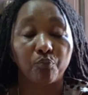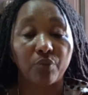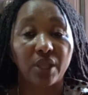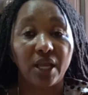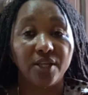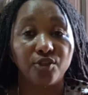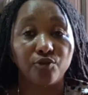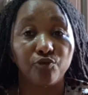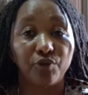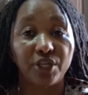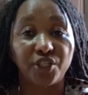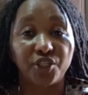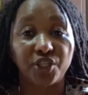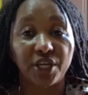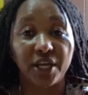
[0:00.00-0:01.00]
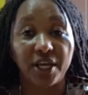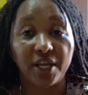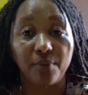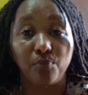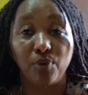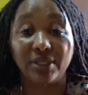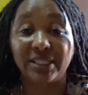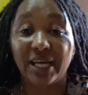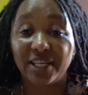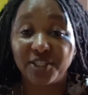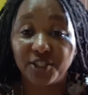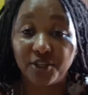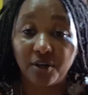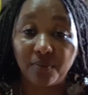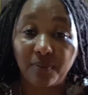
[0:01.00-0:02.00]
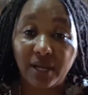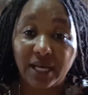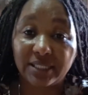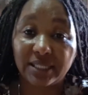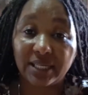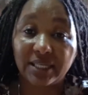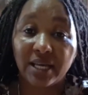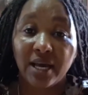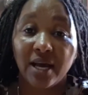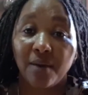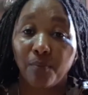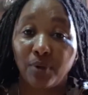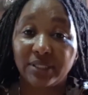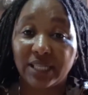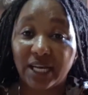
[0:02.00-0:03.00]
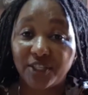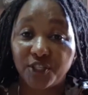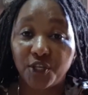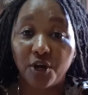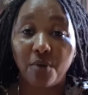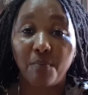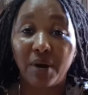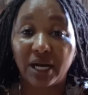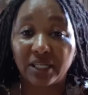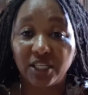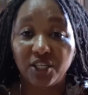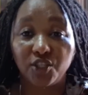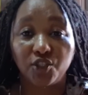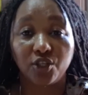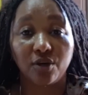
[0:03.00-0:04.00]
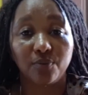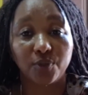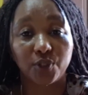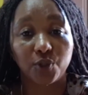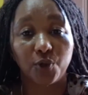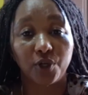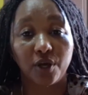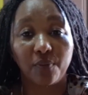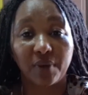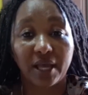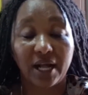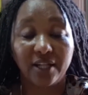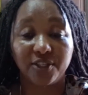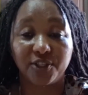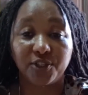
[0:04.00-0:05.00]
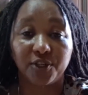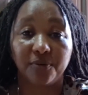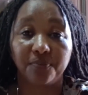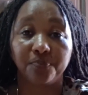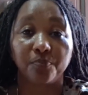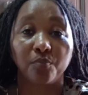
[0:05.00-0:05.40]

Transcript: It's rich in potassium, potassium, magnesium, sodium, calcium.